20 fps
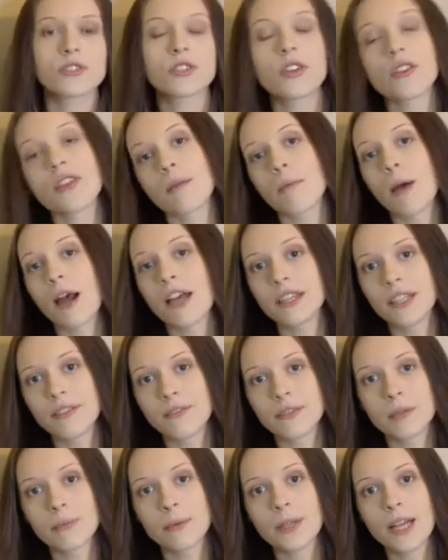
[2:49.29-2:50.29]
So they might
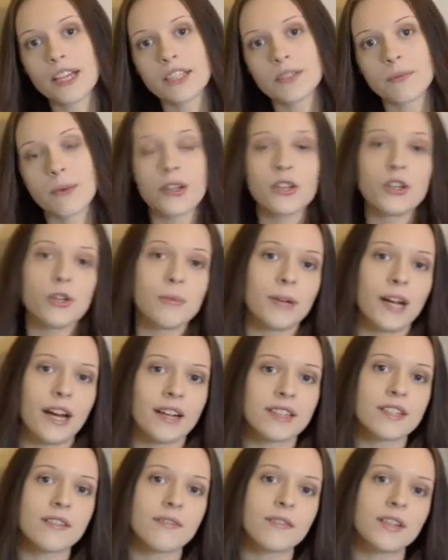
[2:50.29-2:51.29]
live in a place where human
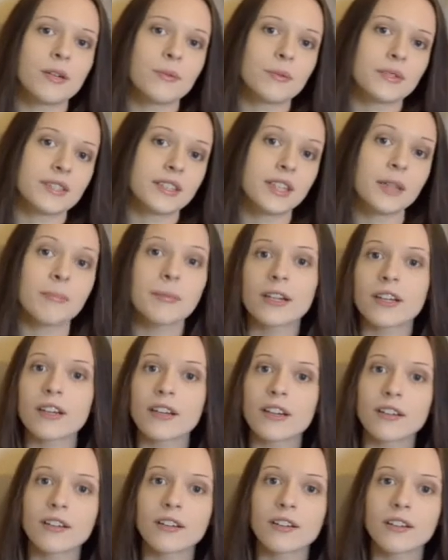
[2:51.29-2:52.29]
activity was
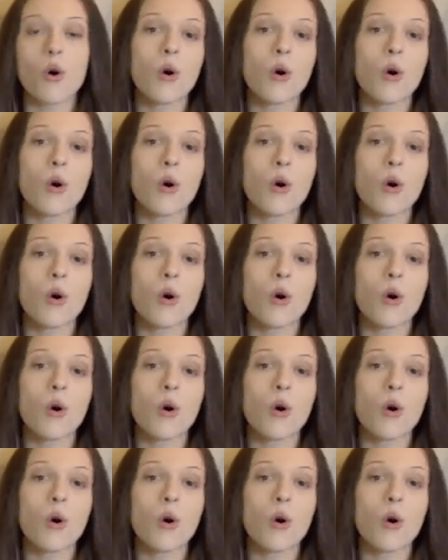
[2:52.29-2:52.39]
limited,